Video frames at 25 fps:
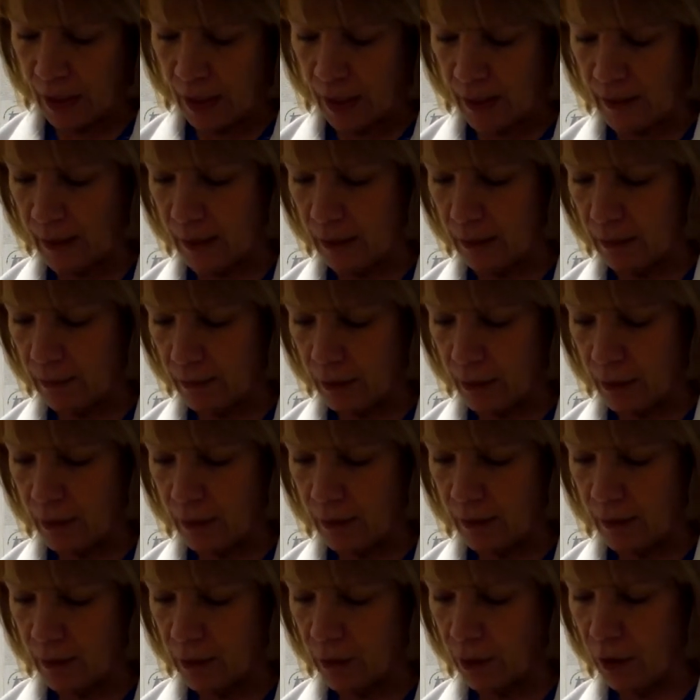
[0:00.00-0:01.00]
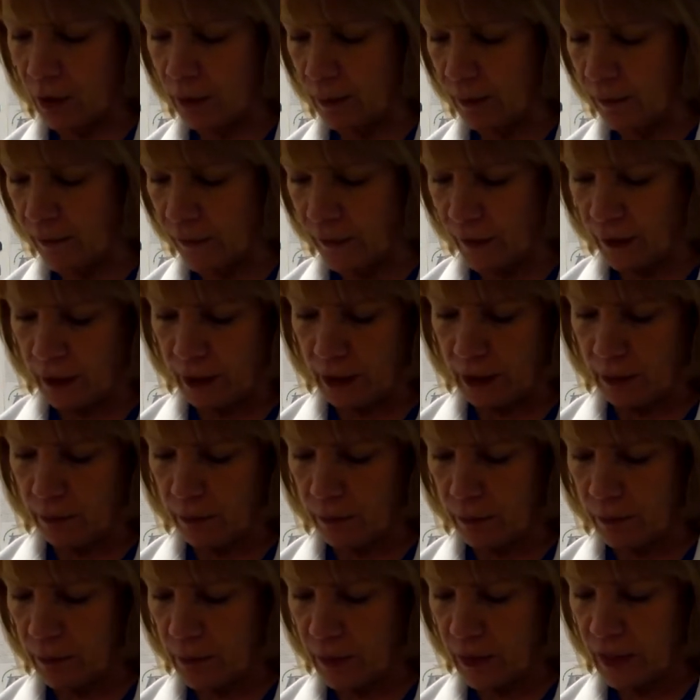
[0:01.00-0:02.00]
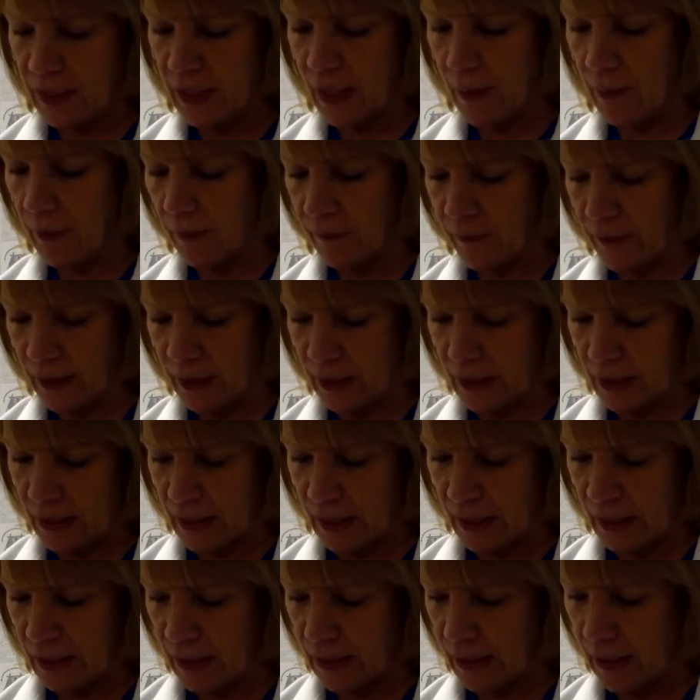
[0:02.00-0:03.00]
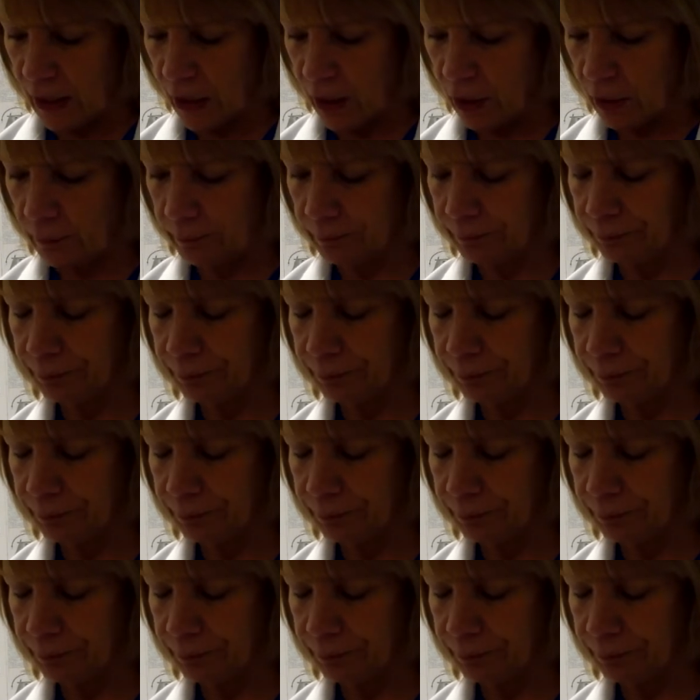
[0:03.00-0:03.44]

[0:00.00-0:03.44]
And then you're going to fill in some of these things here.